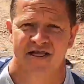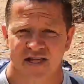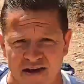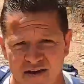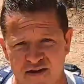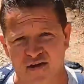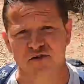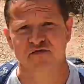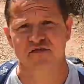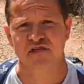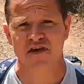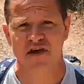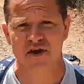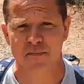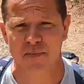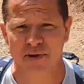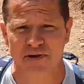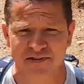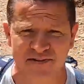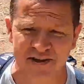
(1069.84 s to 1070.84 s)
thank God for the
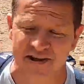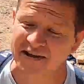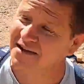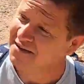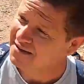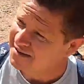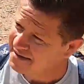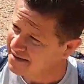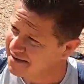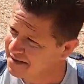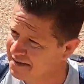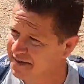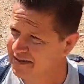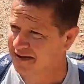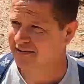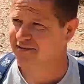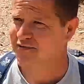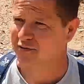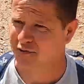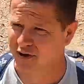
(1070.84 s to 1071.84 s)
hippies,
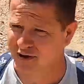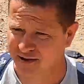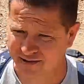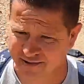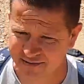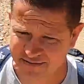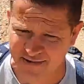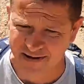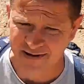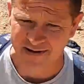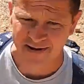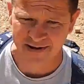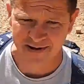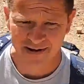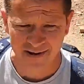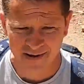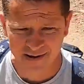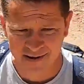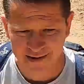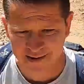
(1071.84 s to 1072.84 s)
that's all I can say.
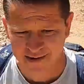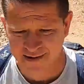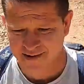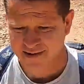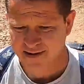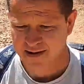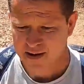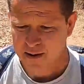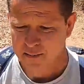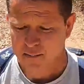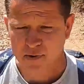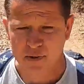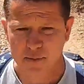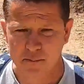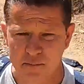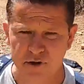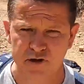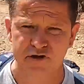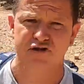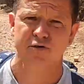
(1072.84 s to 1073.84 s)
But it
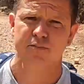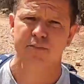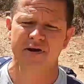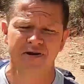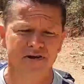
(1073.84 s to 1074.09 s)
must have